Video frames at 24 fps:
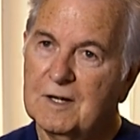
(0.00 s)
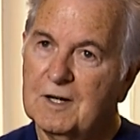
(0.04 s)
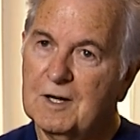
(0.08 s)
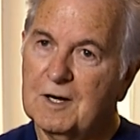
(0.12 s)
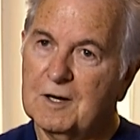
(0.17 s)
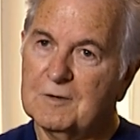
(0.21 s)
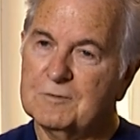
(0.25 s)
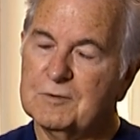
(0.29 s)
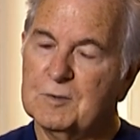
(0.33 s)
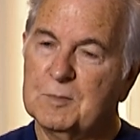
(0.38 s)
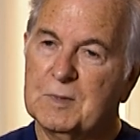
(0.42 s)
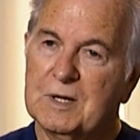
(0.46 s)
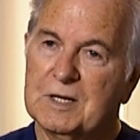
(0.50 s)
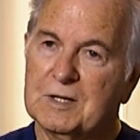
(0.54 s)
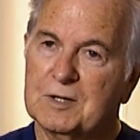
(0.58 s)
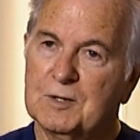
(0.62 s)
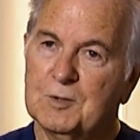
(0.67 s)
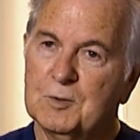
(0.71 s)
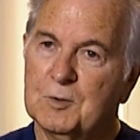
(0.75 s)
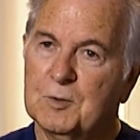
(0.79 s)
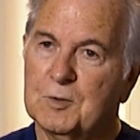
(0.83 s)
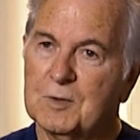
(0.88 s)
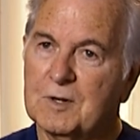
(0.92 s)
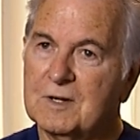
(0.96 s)

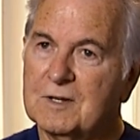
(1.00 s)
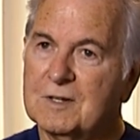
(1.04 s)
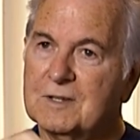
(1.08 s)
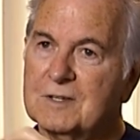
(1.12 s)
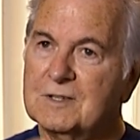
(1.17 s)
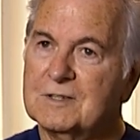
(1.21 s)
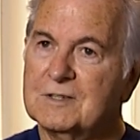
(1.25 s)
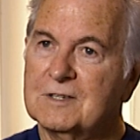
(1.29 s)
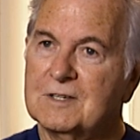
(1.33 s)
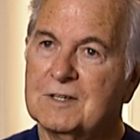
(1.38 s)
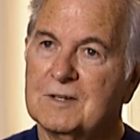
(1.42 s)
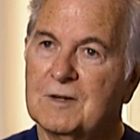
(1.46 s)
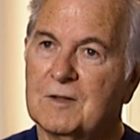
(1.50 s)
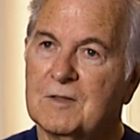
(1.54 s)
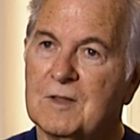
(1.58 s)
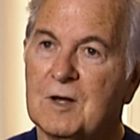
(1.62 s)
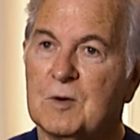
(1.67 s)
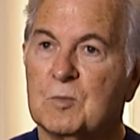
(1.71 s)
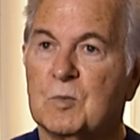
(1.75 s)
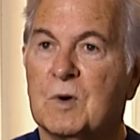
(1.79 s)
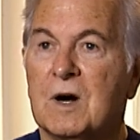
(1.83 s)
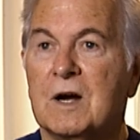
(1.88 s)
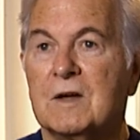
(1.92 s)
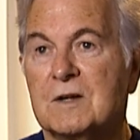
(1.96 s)
alphabetical order
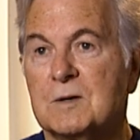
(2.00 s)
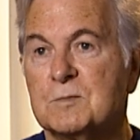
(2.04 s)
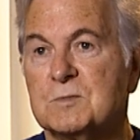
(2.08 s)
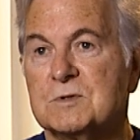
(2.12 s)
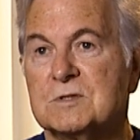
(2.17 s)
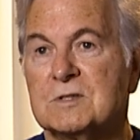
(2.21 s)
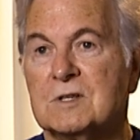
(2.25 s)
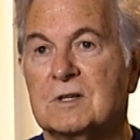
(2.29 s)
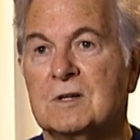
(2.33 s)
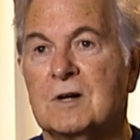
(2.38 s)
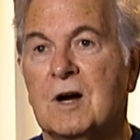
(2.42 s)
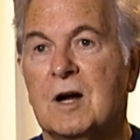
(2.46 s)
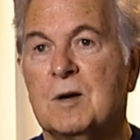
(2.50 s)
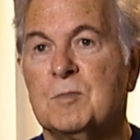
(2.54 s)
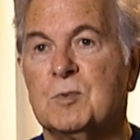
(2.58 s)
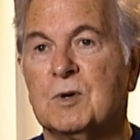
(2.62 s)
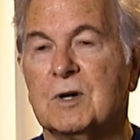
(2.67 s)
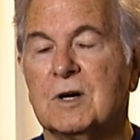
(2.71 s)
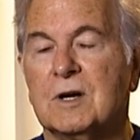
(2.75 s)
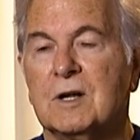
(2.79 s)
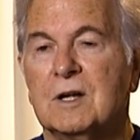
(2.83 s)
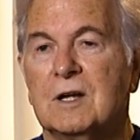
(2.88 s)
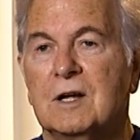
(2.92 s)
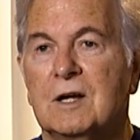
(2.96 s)
that way. That was the
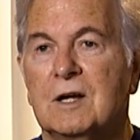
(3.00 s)
library.